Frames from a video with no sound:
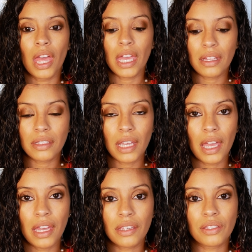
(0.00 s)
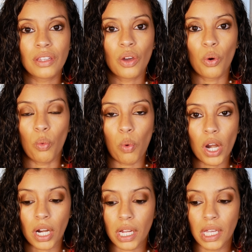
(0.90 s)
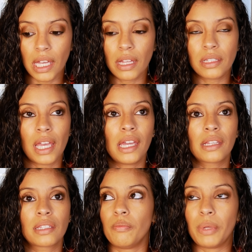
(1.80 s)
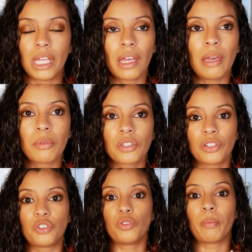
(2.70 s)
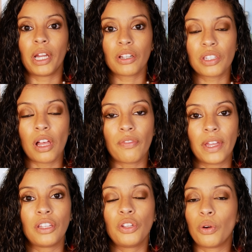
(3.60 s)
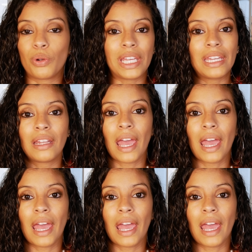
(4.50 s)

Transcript: It takes work. It takes being able to do it by yourself and you don't need